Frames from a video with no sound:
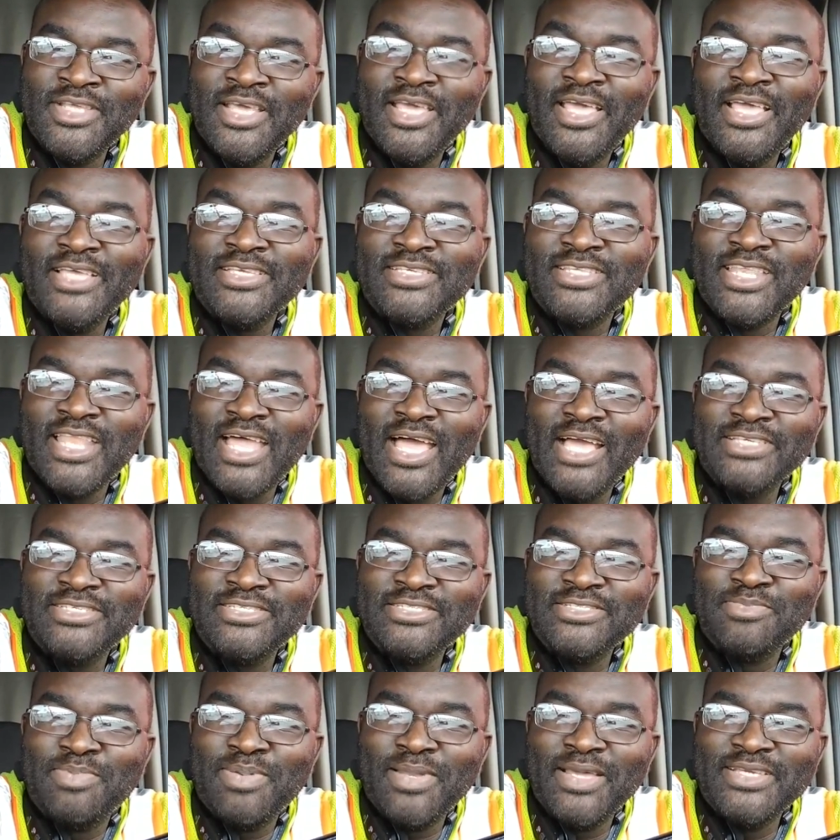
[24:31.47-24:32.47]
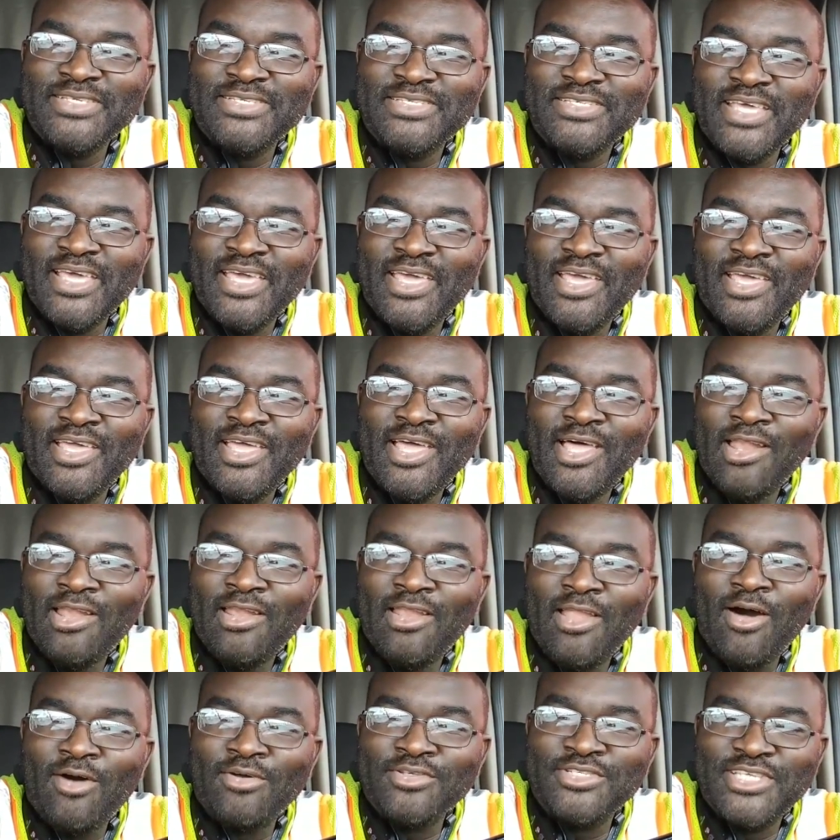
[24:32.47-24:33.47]
His license plate said,
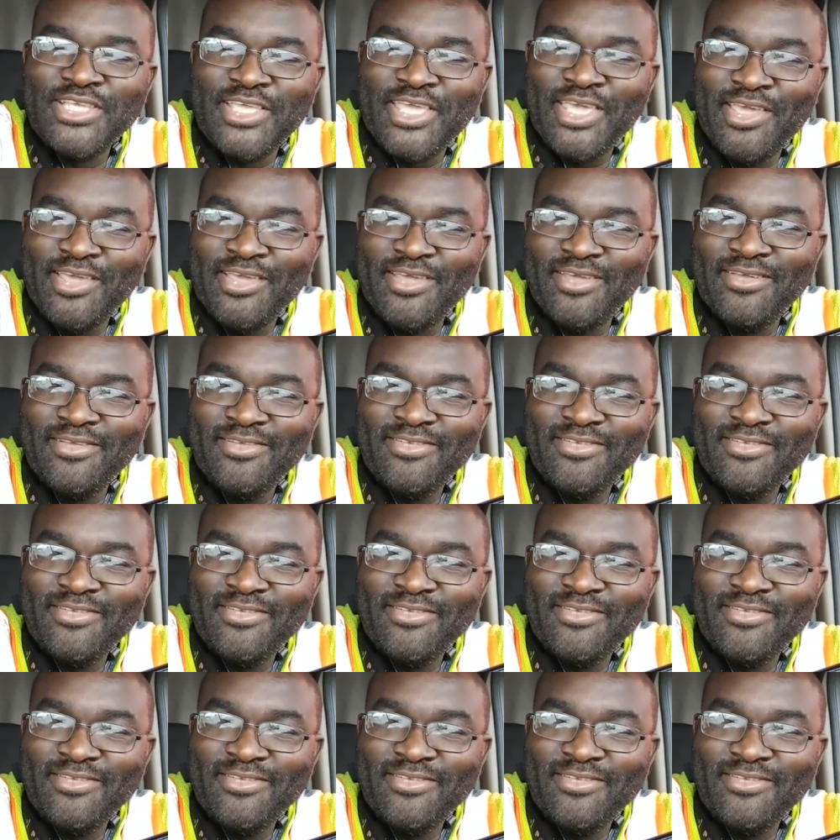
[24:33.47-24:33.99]
lost again.